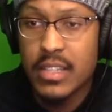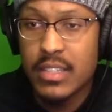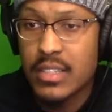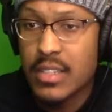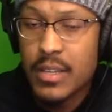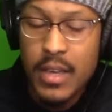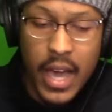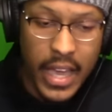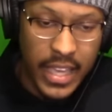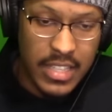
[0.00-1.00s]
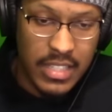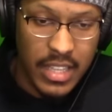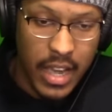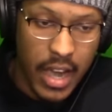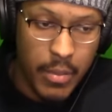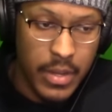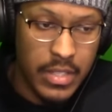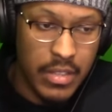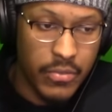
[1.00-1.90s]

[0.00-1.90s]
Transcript: Because I guess in the comments,